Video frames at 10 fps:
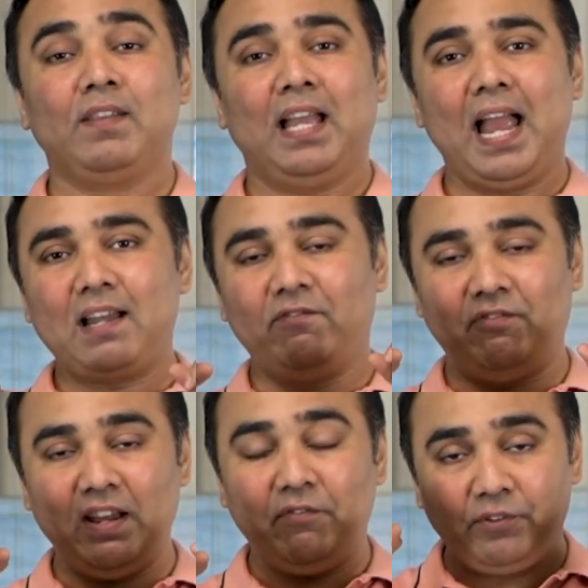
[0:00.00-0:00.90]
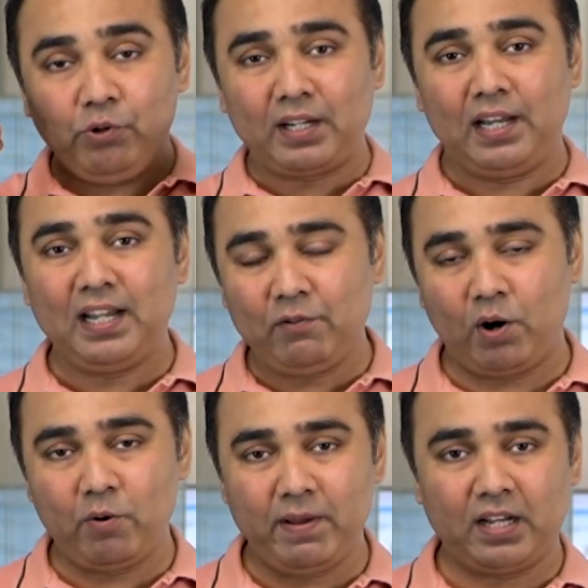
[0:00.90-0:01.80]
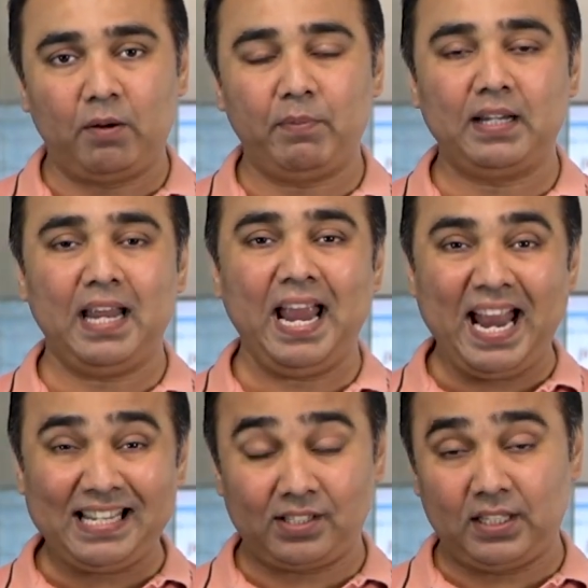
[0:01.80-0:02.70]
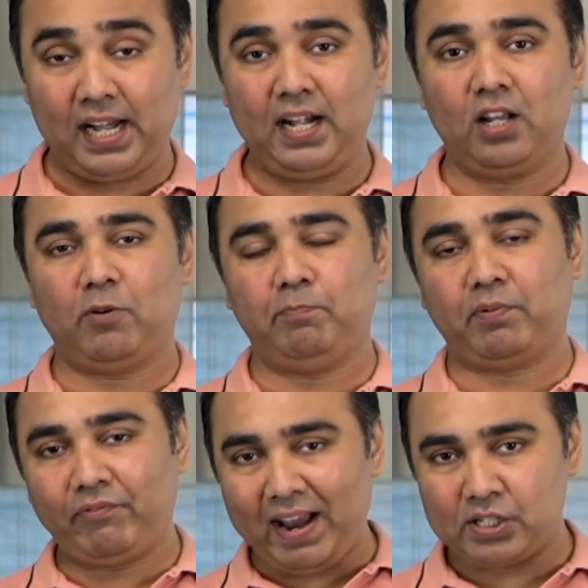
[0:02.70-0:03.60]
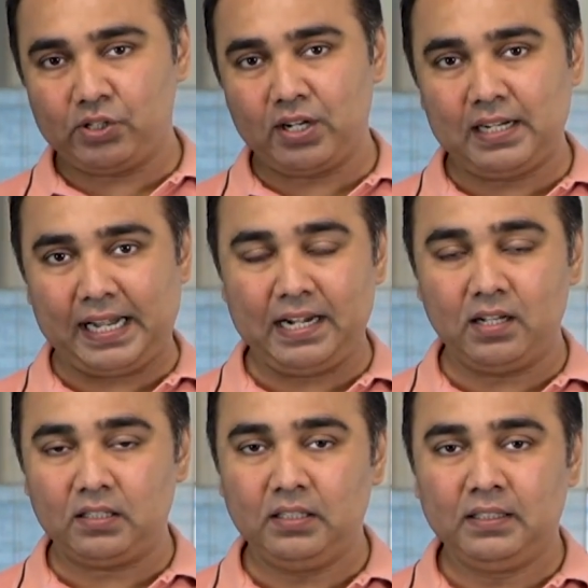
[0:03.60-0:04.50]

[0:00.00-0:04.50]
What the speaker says: And if you really want to become an ace trader, a professional trader,